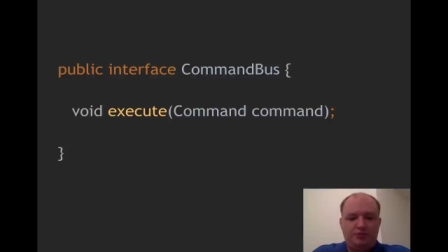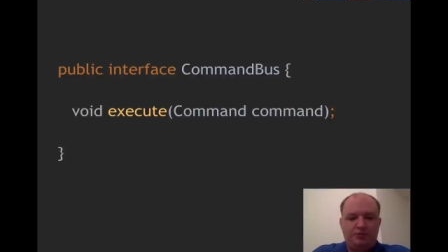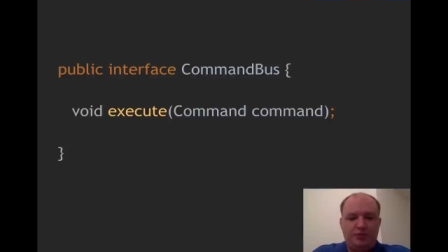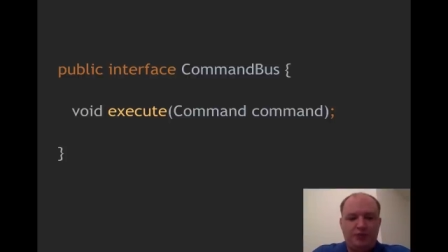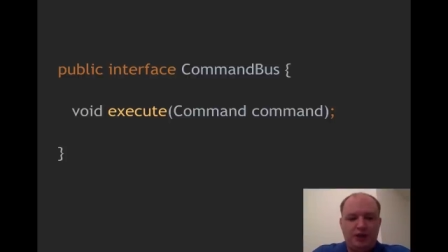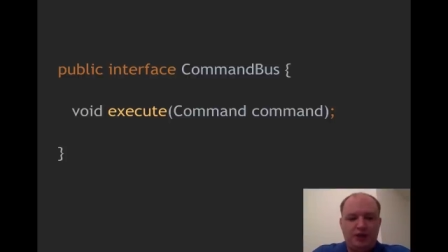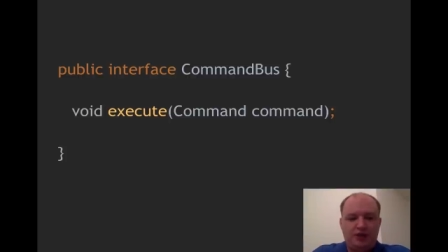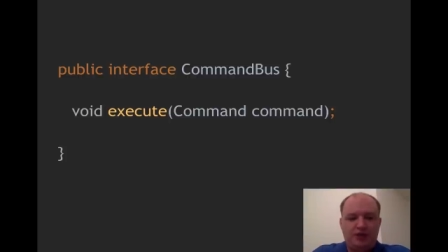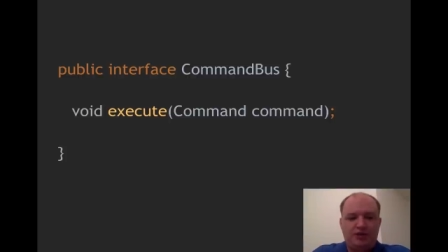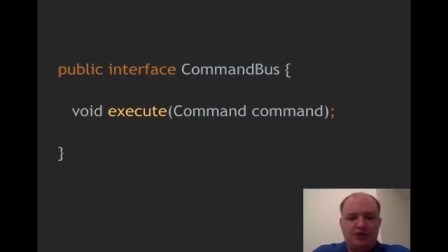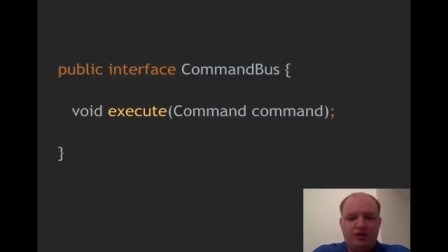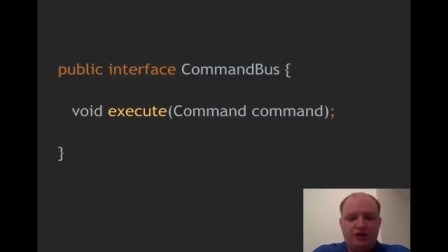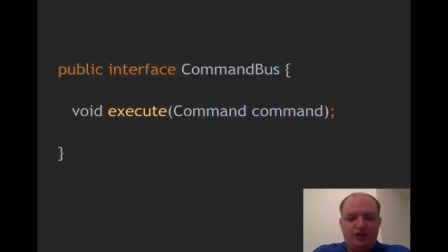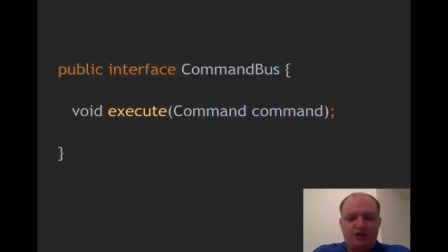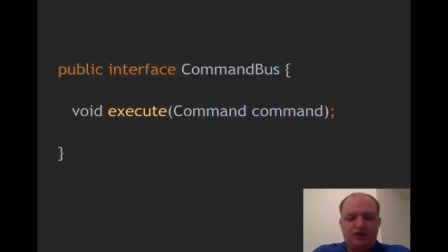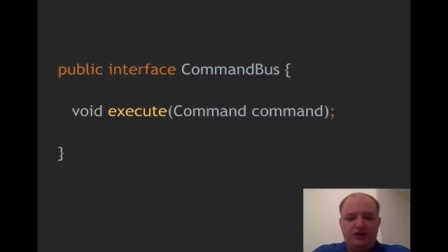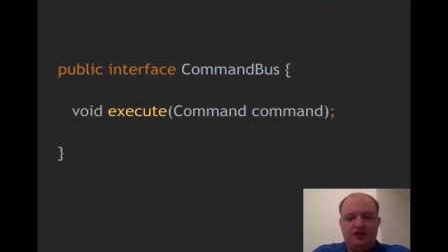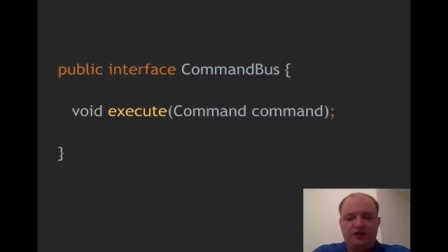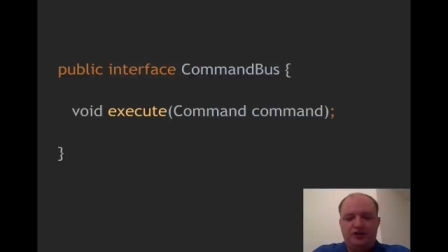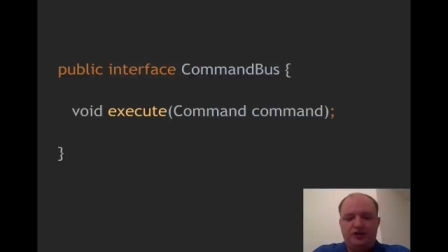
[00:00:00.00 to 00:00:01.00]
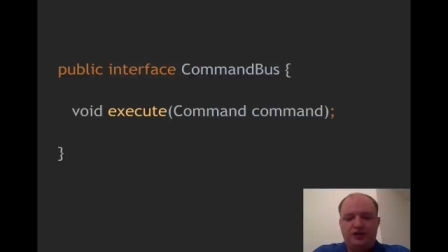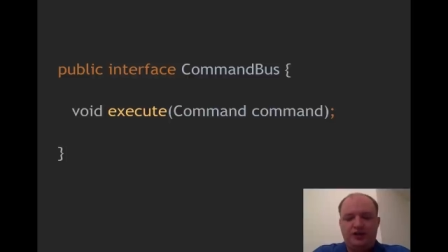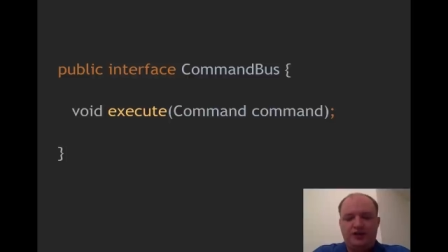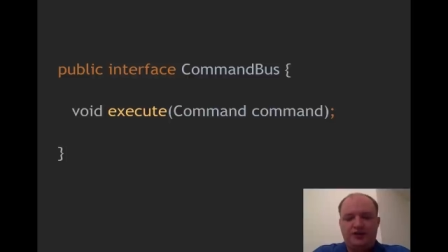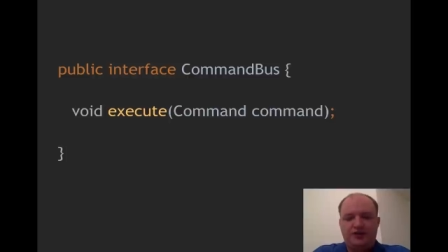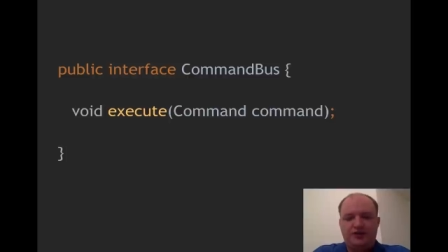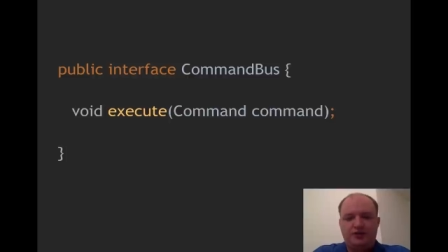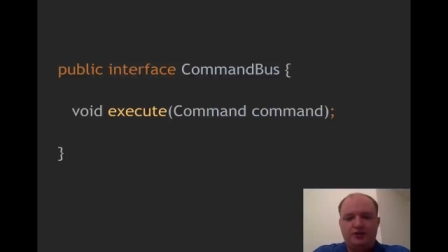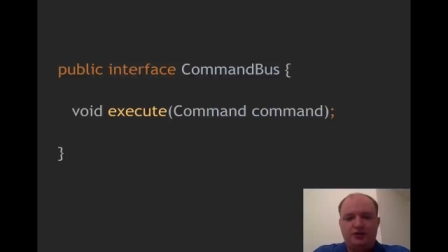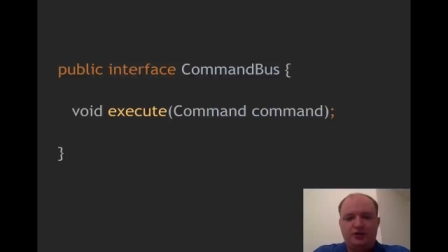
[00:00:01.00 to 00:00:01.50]
big thing in
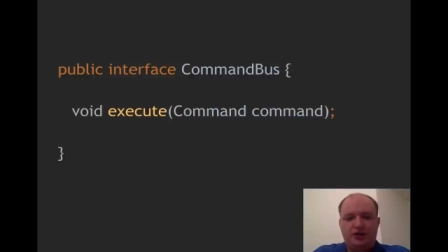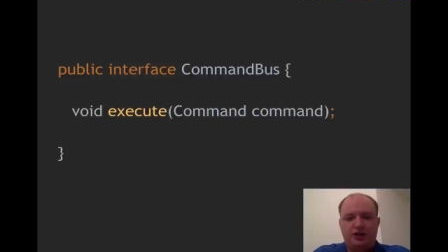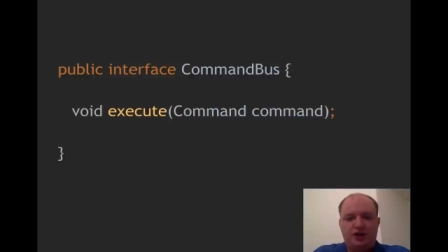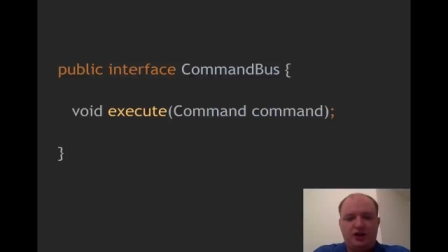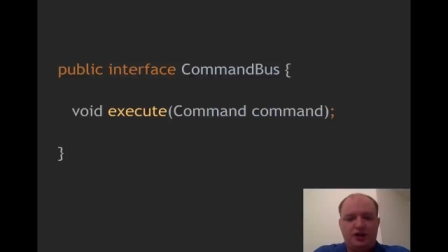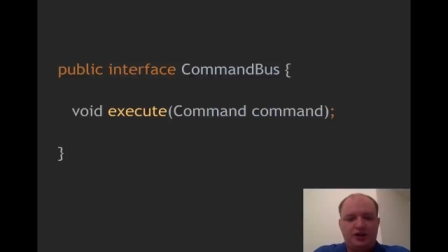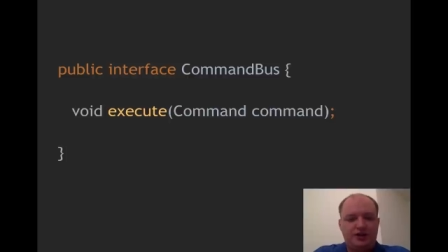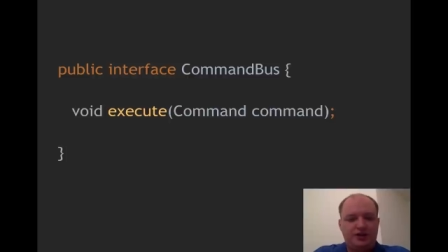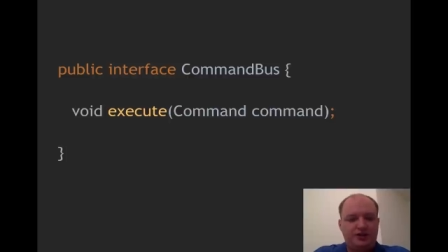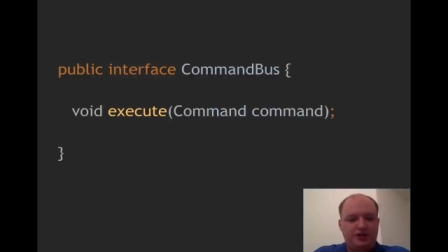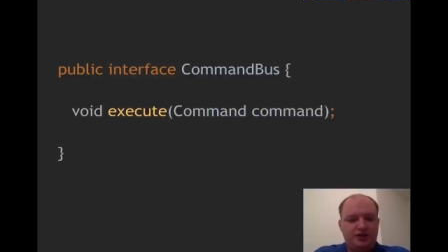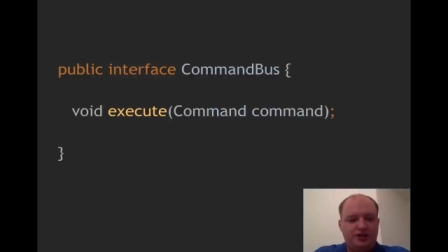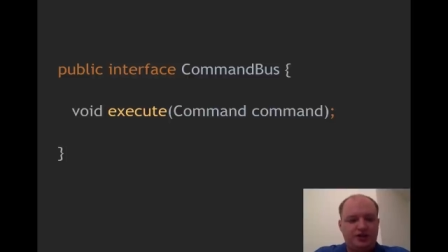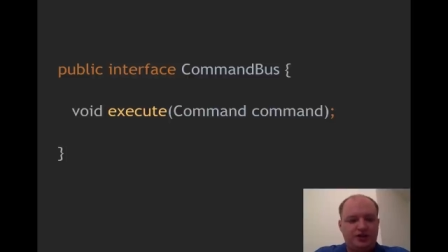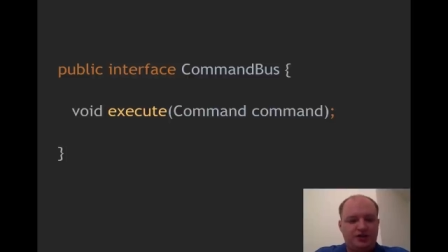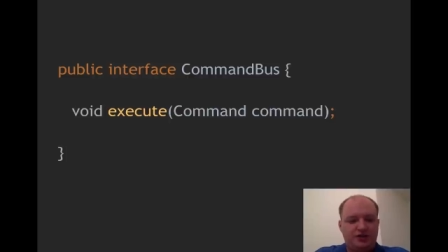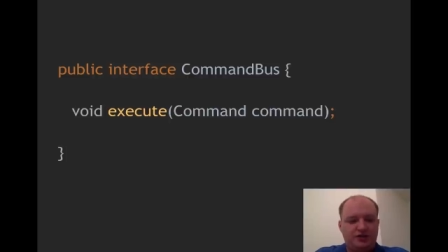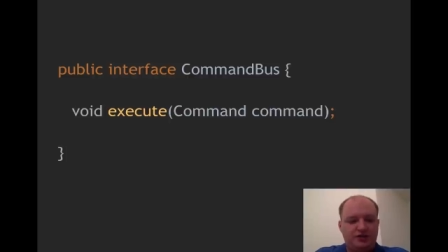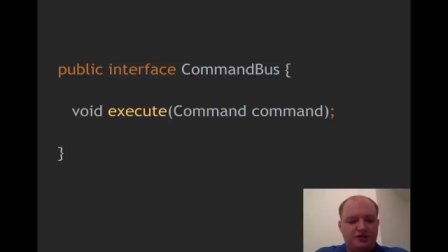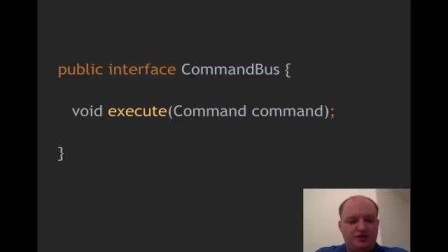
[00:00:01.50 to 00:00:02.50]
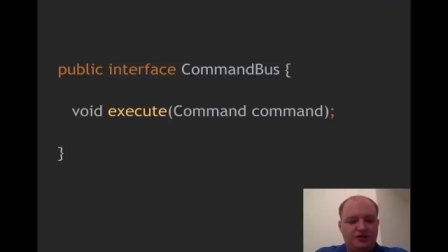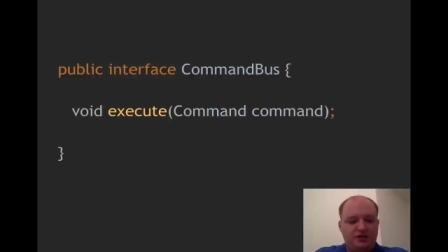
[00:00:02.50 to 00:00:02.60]
hexagonal architecture.